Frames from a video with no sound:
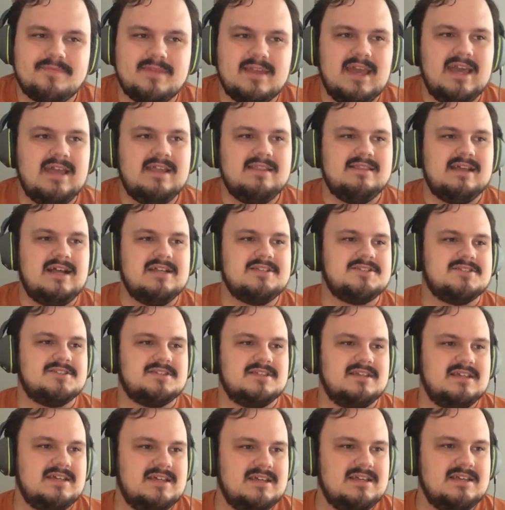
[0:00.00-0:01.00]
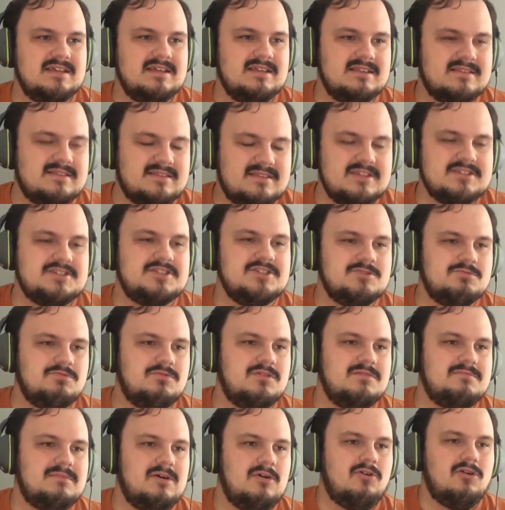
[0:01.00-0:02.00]
And this is
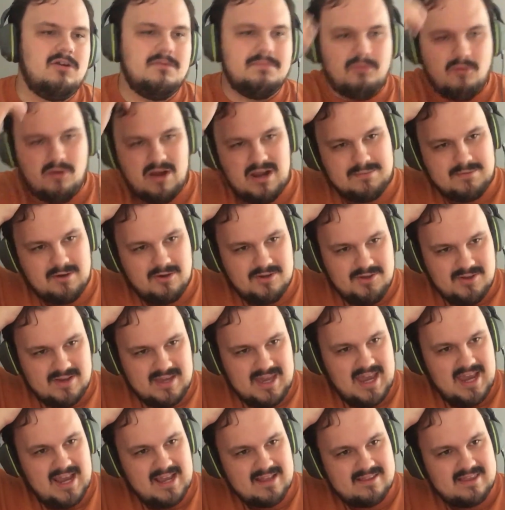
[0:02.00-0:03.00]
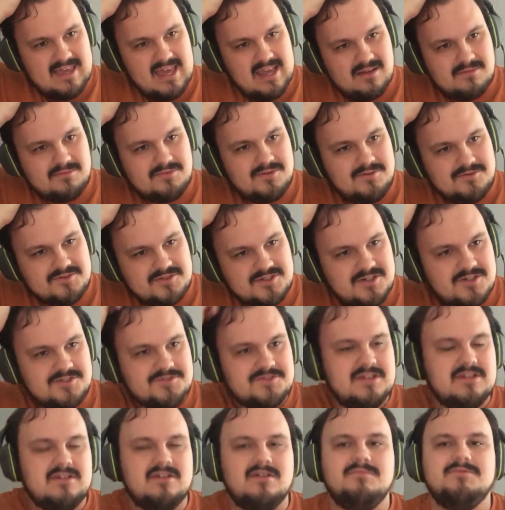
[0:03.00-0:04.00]
where my whole point about you can't take him too
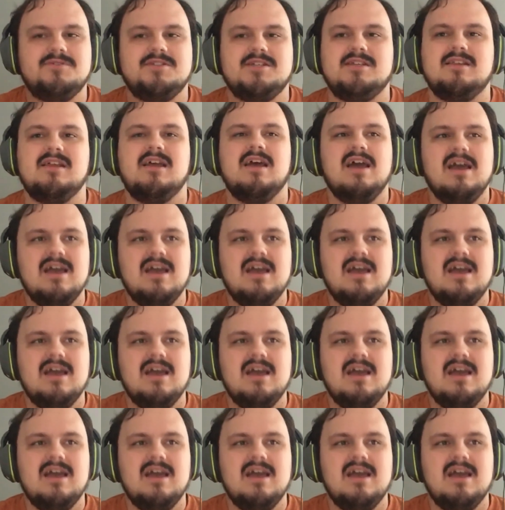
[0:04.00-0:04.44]
seriously comes in.